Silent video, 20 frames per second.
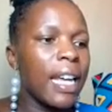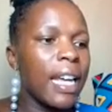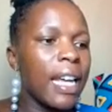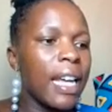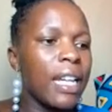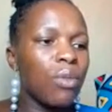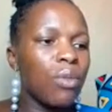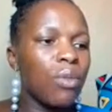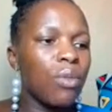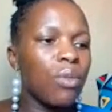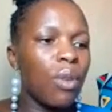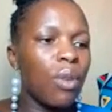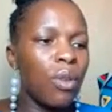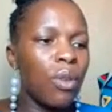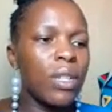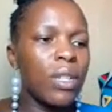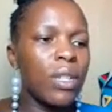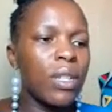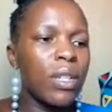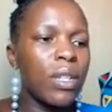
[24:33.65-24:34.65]
It
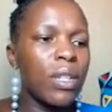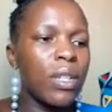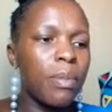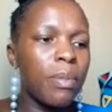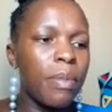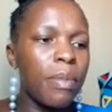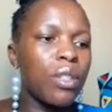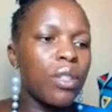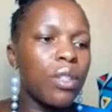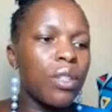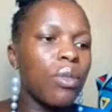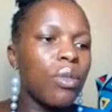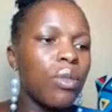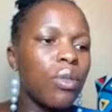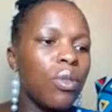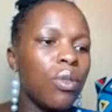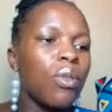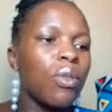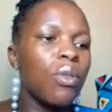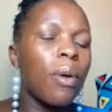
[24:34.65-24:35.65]
always makes you look
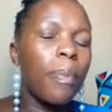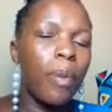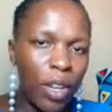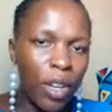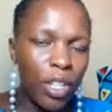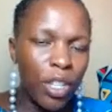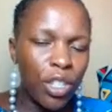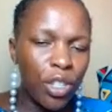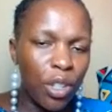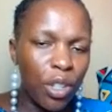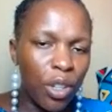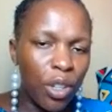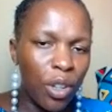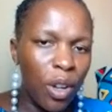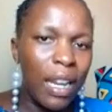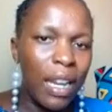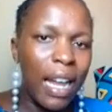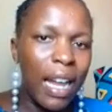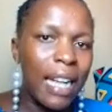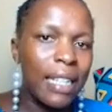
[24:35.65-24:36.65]
professional,
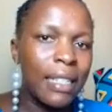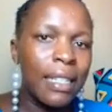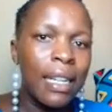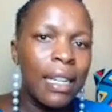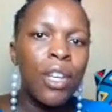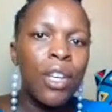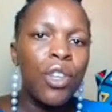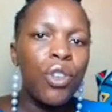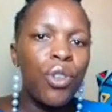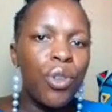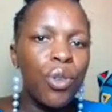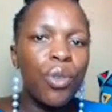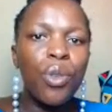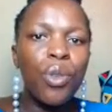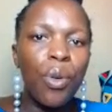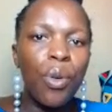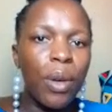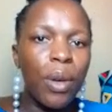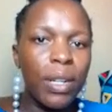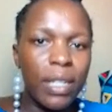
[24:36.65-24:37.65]
and you
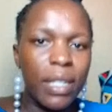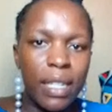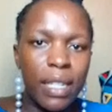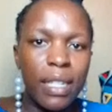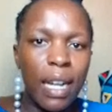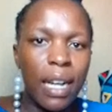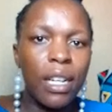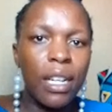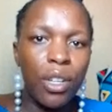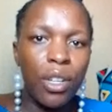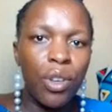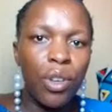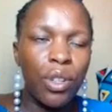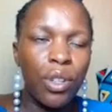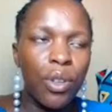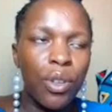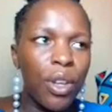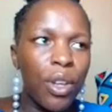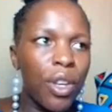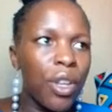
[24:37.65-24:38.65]
know what exactly you're
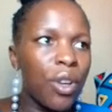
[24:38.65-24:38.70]
doing.